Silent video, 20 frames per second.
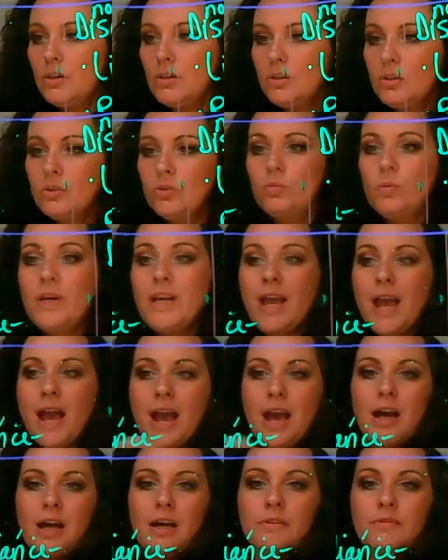We
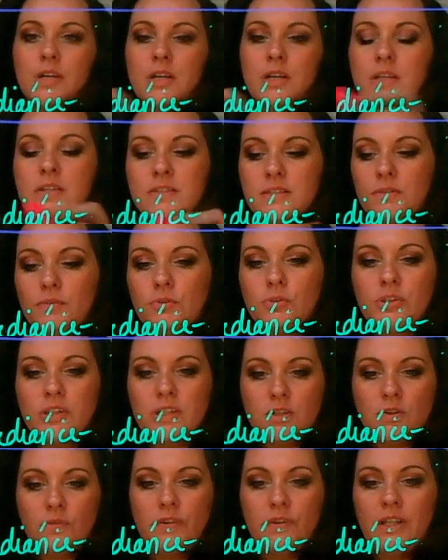have civil
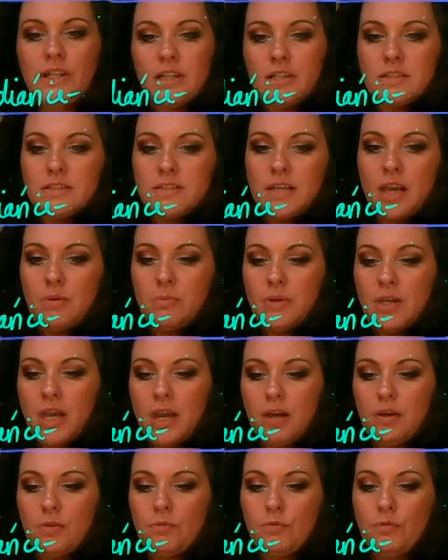disobedience and we
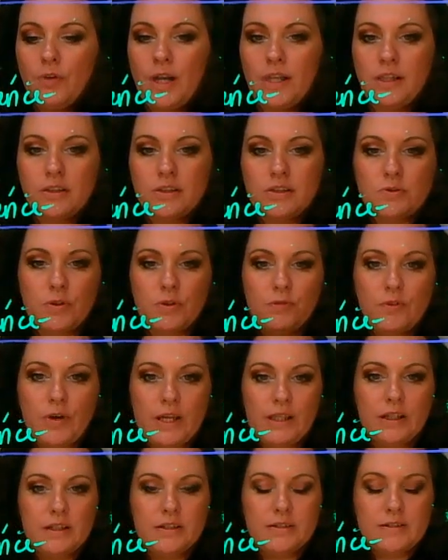have violence with
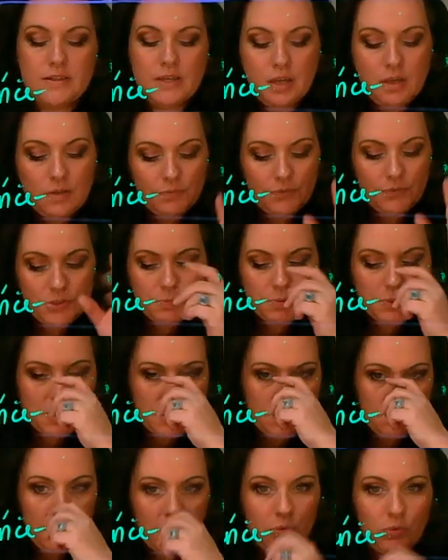violence. There's
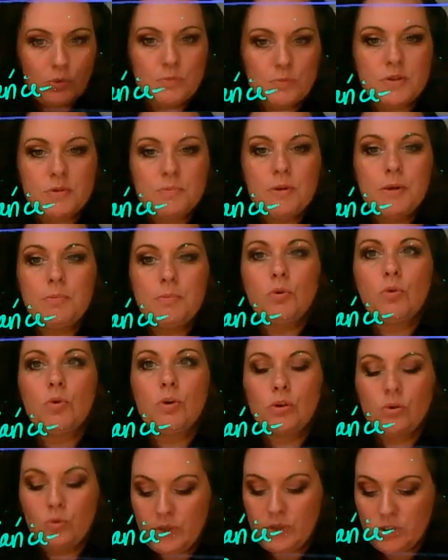specific groups of people who
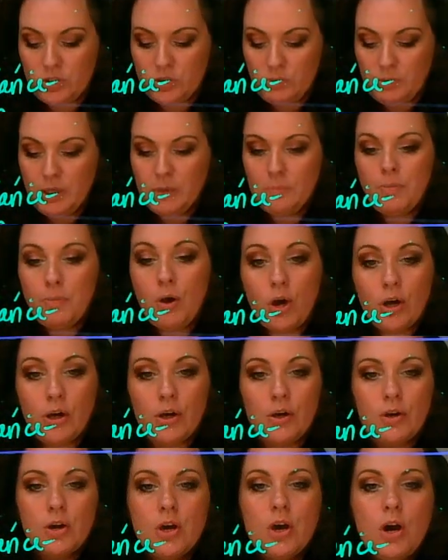are going to be a
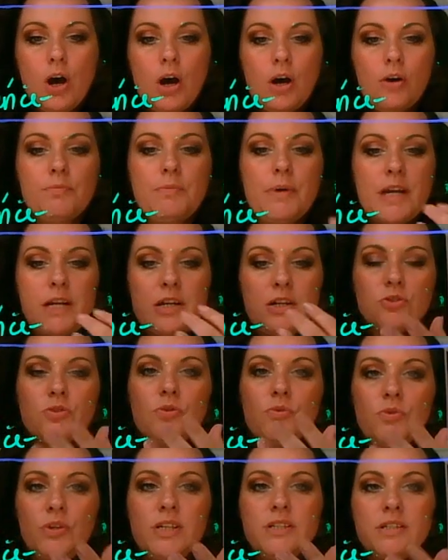part of making sure
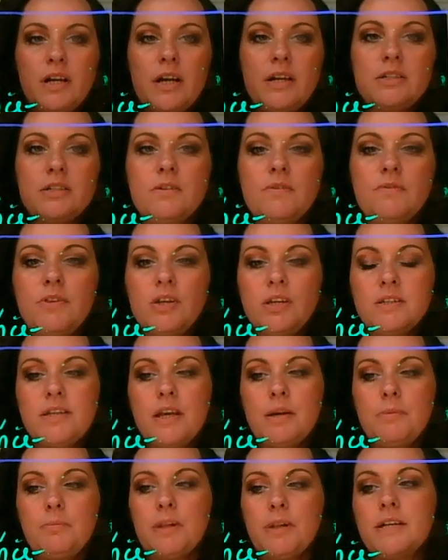these kinds of things
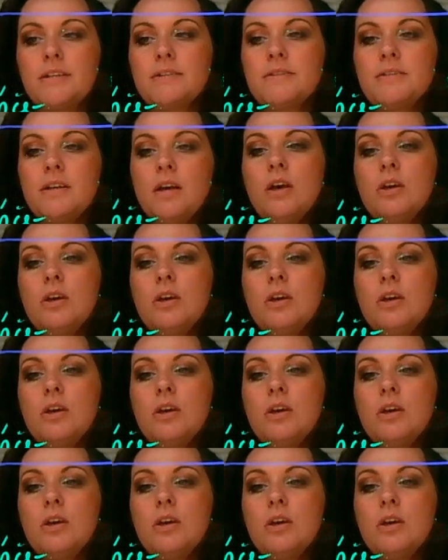take place.